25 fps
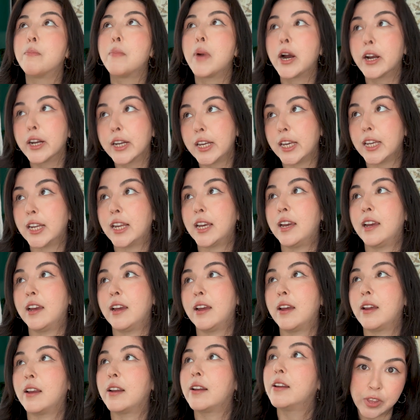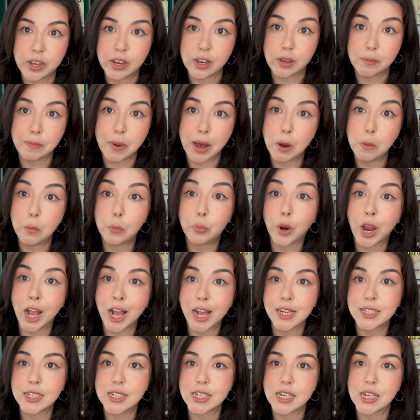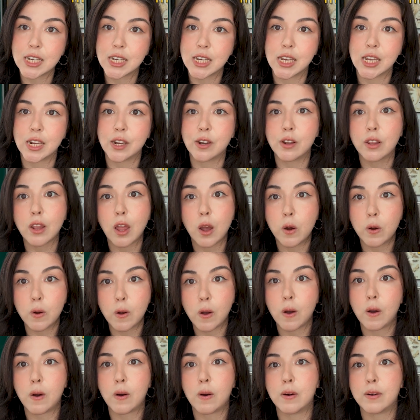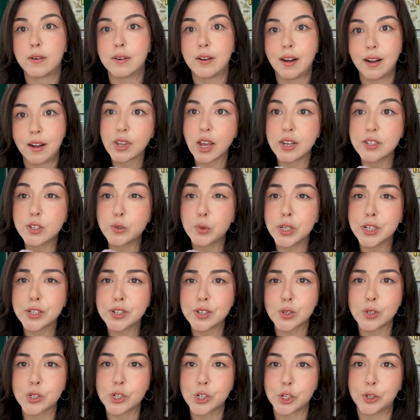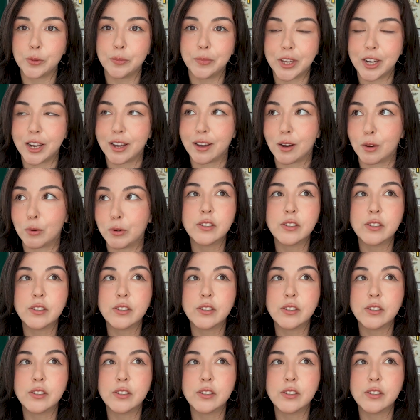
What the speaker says: marketing, think about branding, logo, as well as social media.